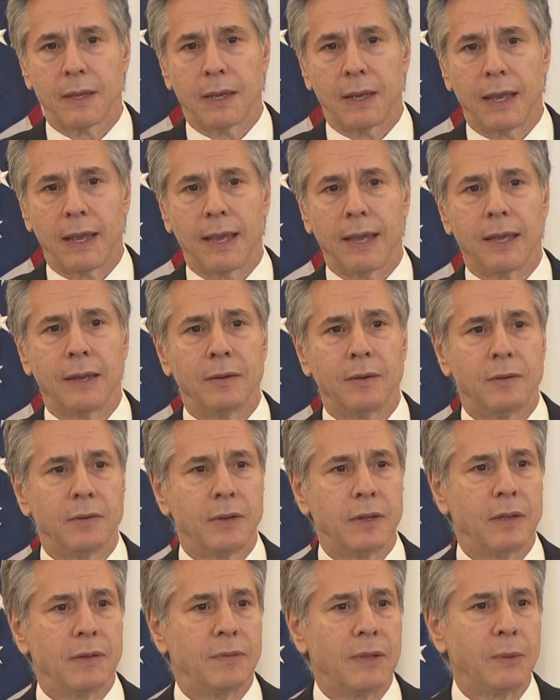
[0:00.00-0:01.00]
And
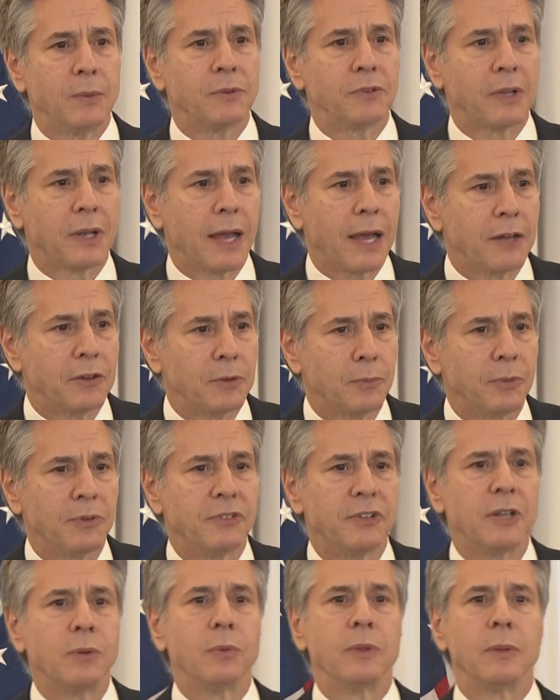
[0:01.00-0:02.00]
if he was allowed to
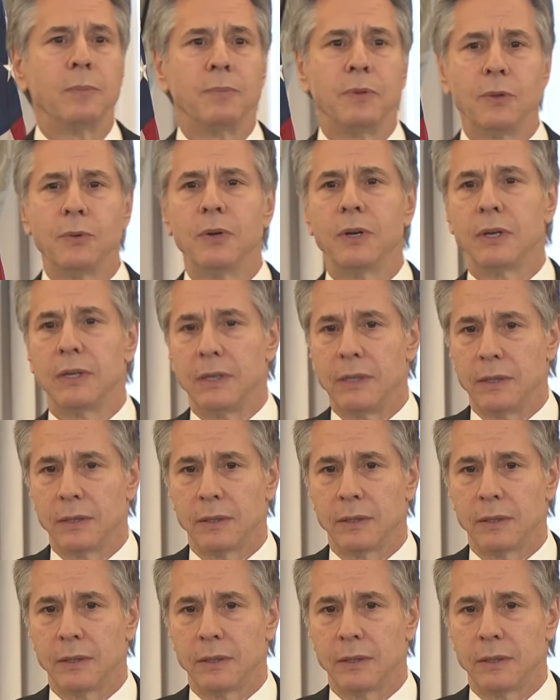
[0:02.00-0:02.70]
proceed with impunity,